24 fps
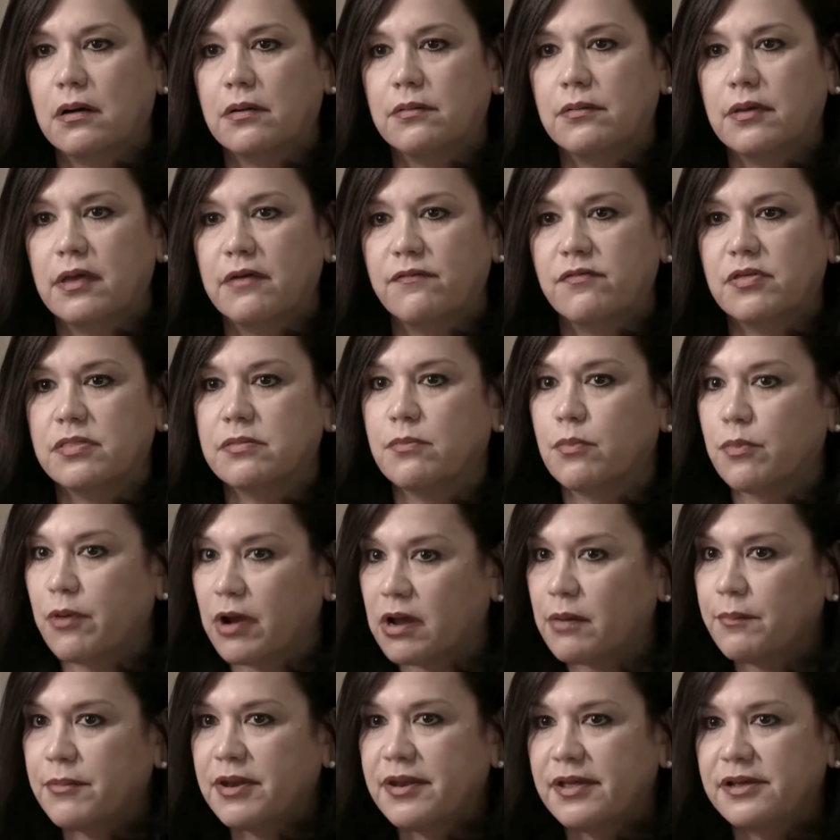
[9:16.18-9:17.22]
giving them
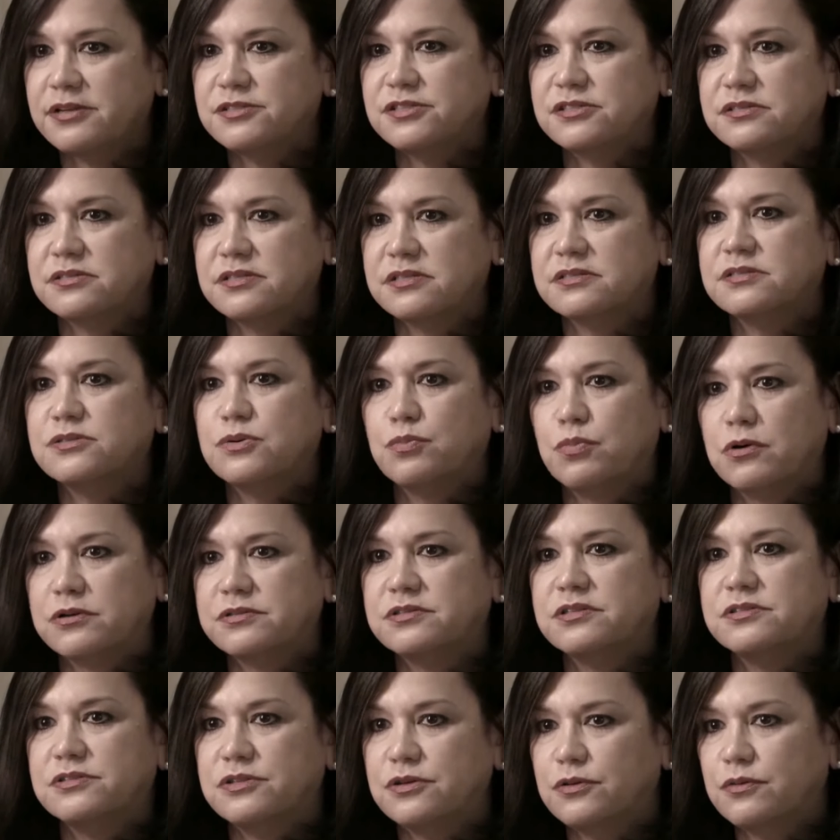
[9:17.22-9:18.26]
recommendations as to what
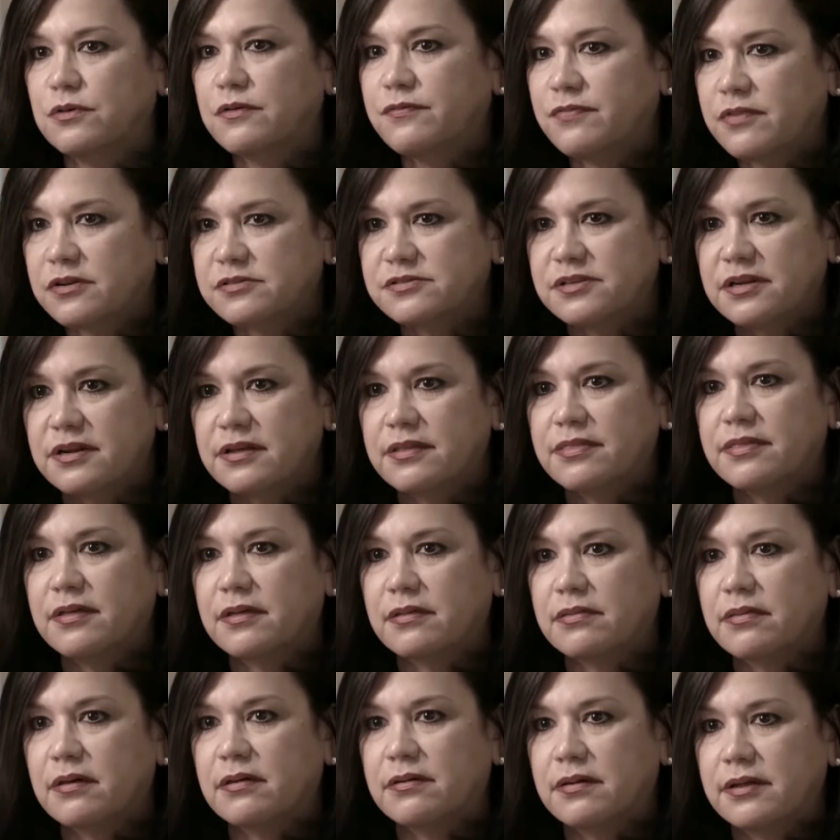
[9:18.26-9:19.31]
to do if there's
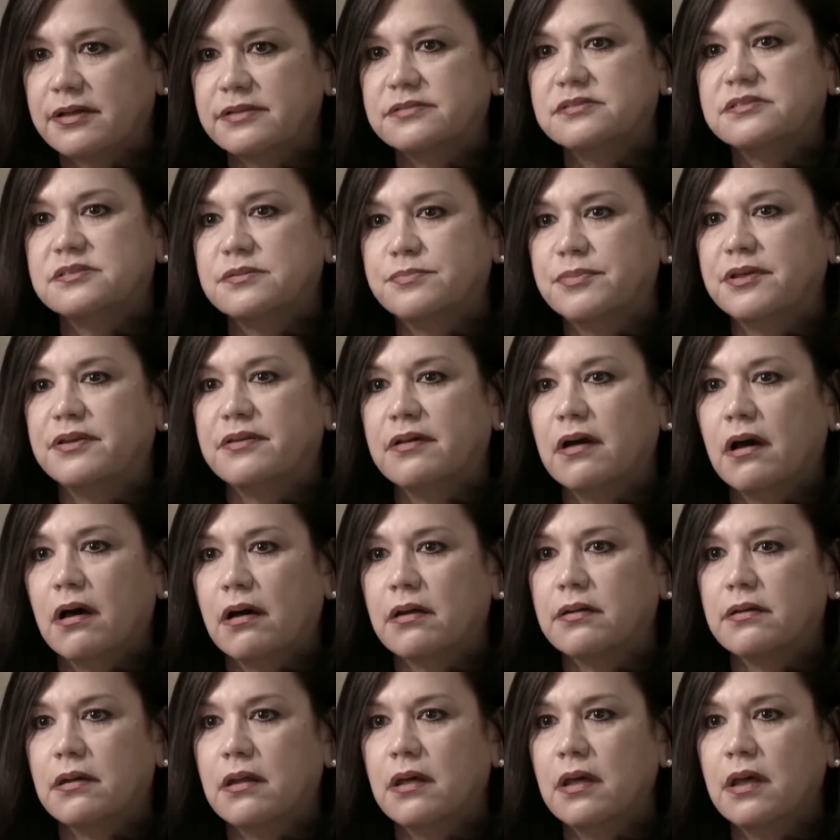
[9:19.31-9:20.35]
anything that needs to be
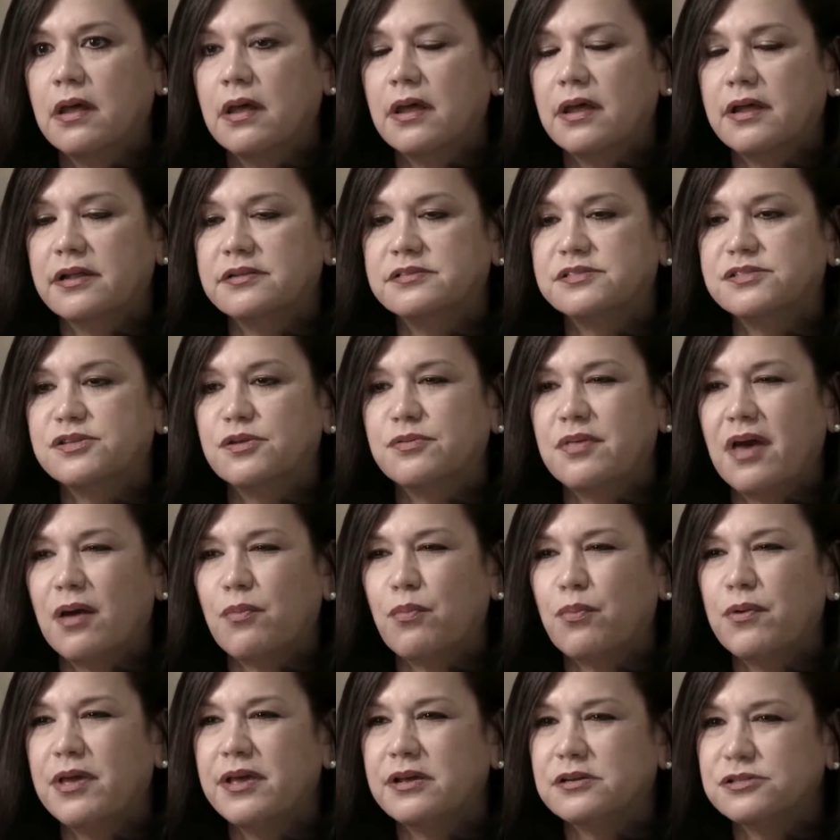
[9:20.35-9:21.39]
done. And so that
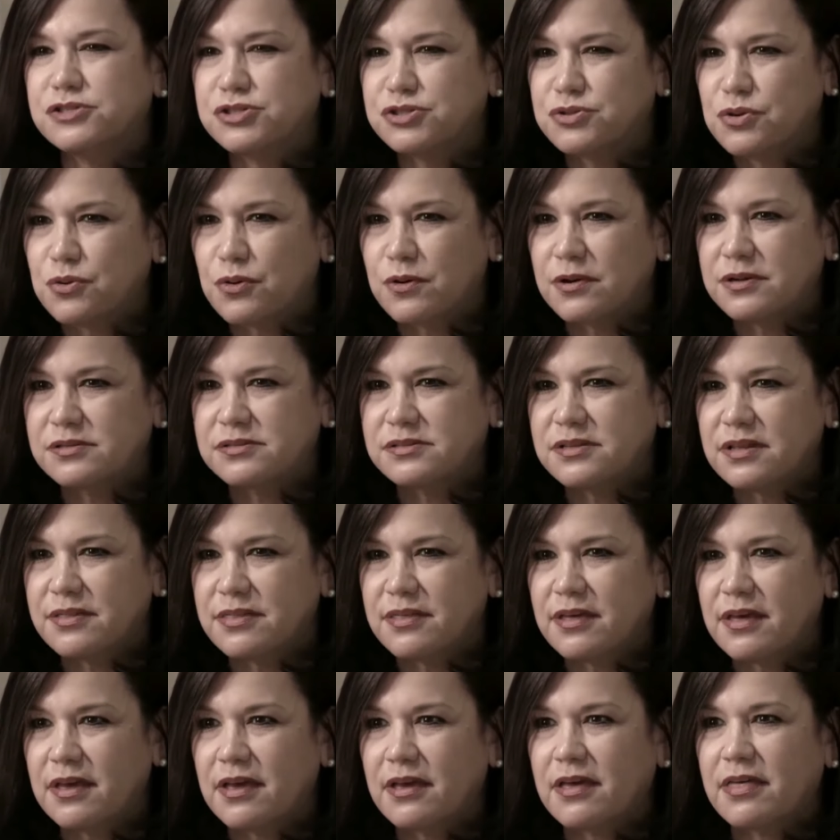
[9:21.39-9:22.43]
reassurance, I
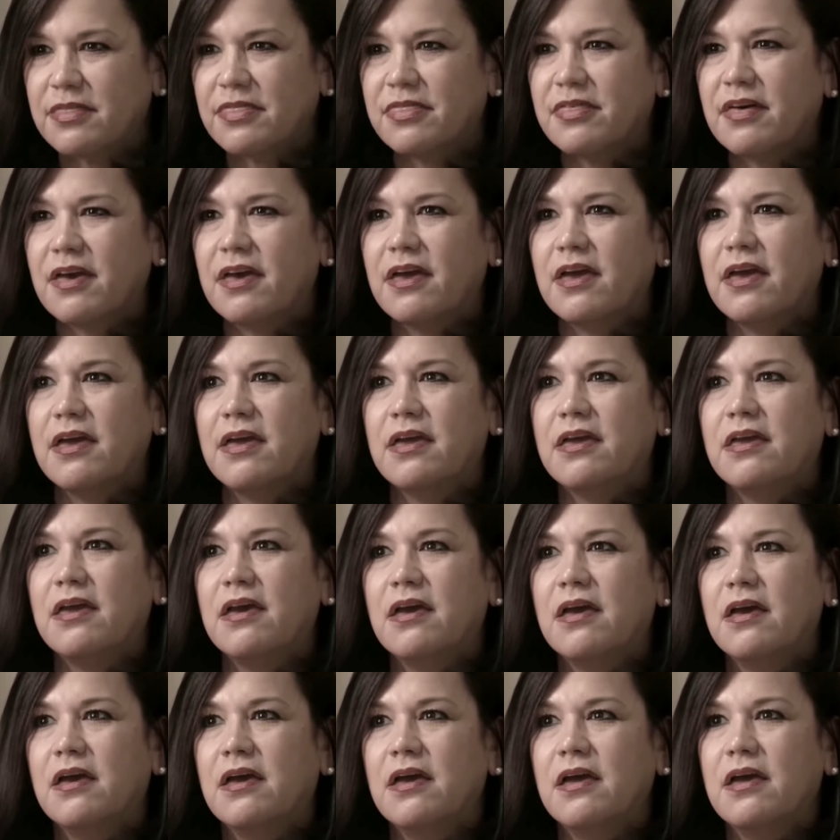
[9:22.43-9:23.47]
think they
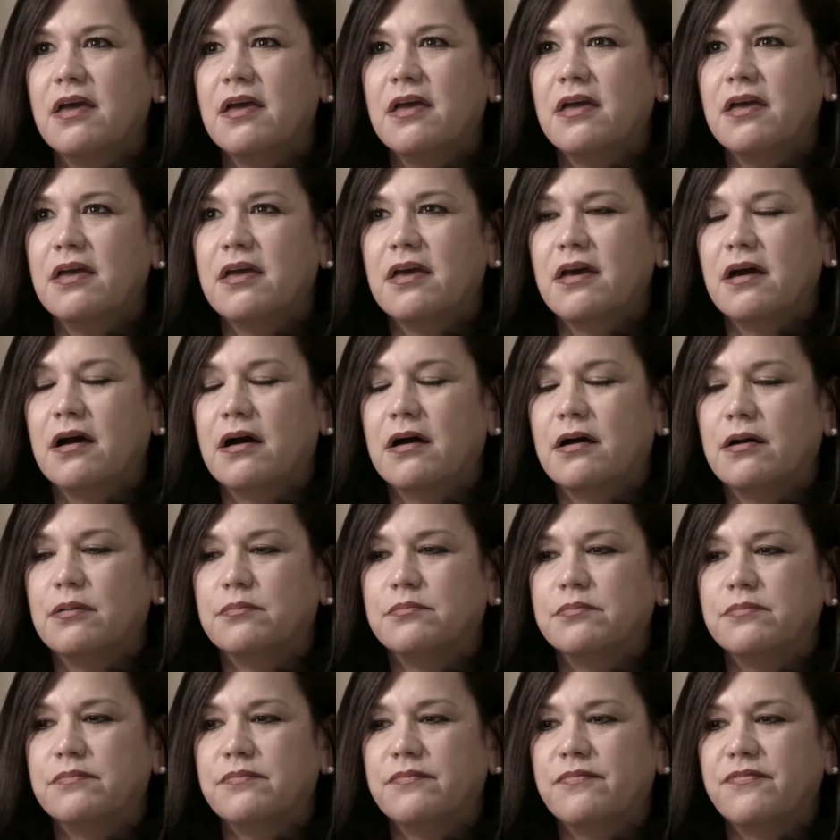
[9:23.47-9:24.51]

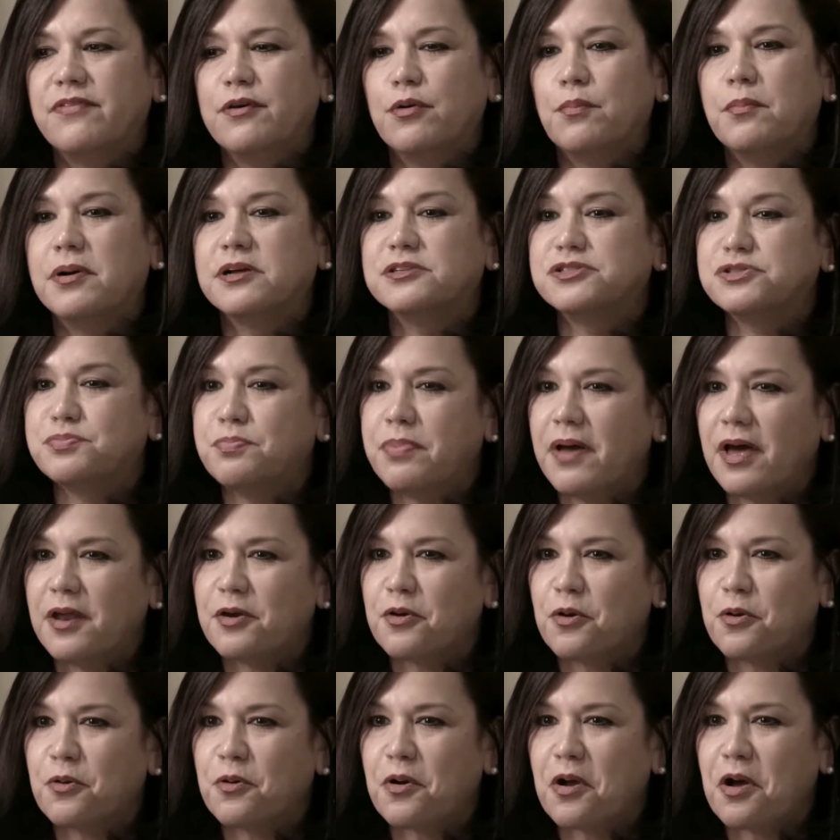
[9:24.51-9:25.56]
feel much
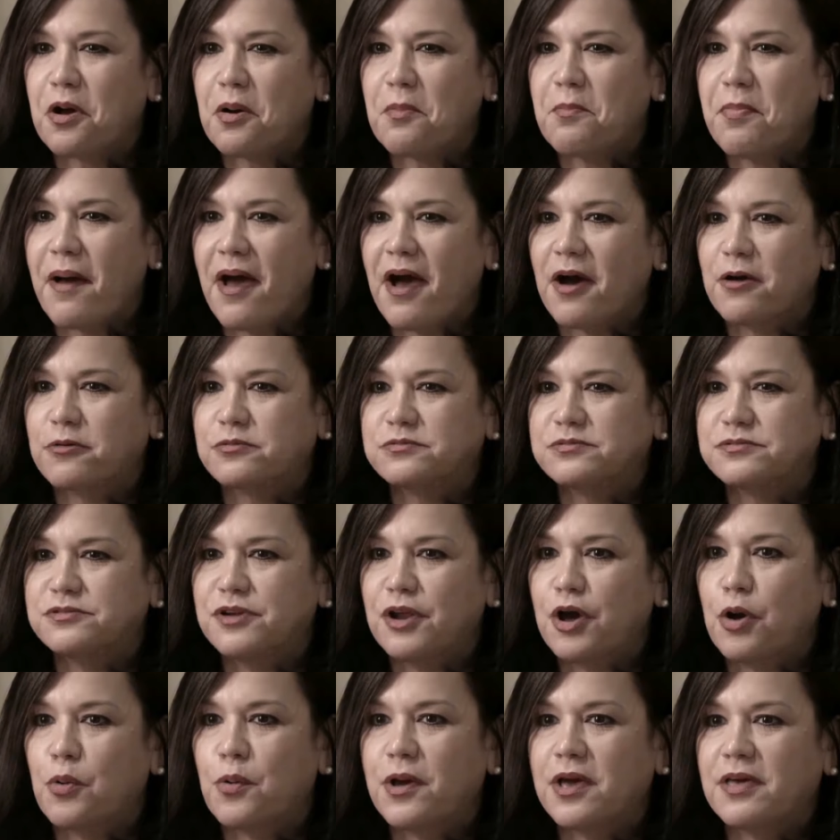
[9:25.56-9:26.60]
better about
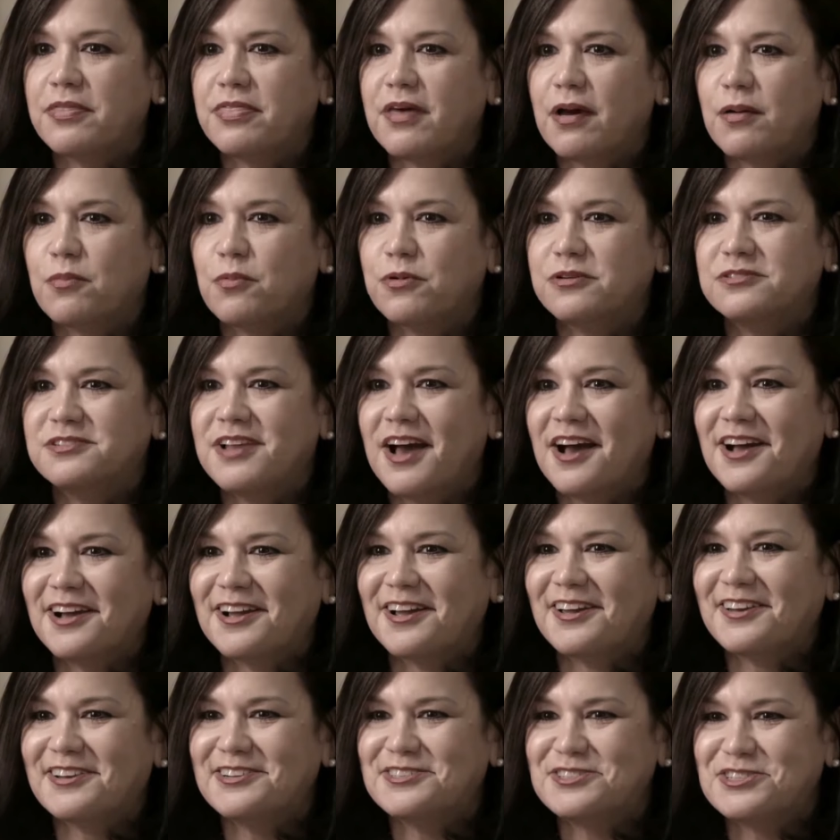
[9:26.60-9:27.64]
knowing that we're not
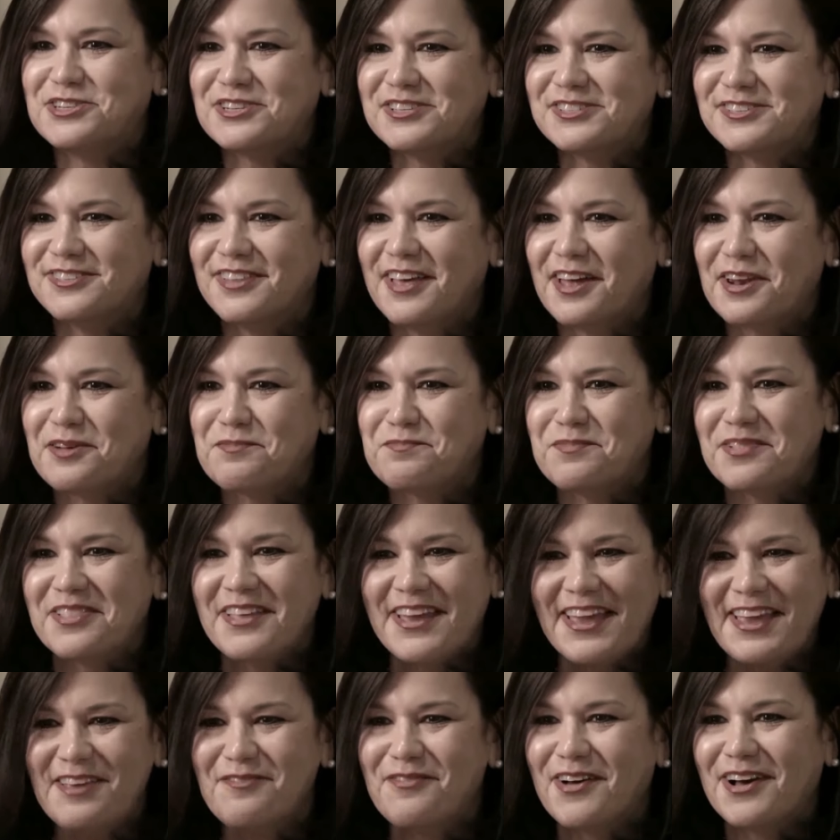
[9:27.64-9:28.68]
going to just let them
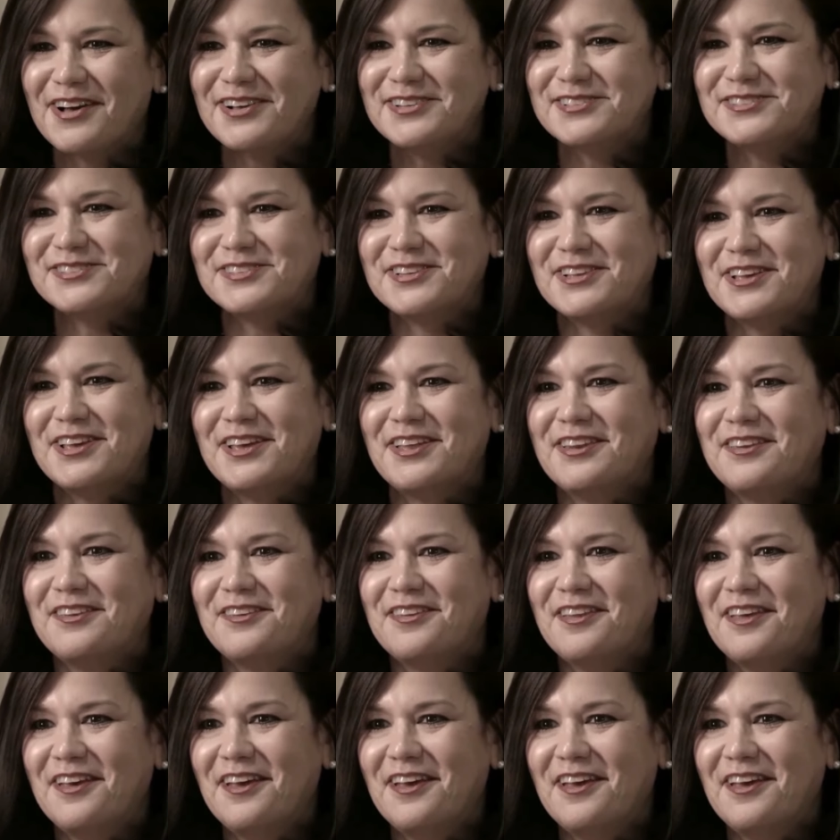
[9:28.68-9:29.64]
leave us and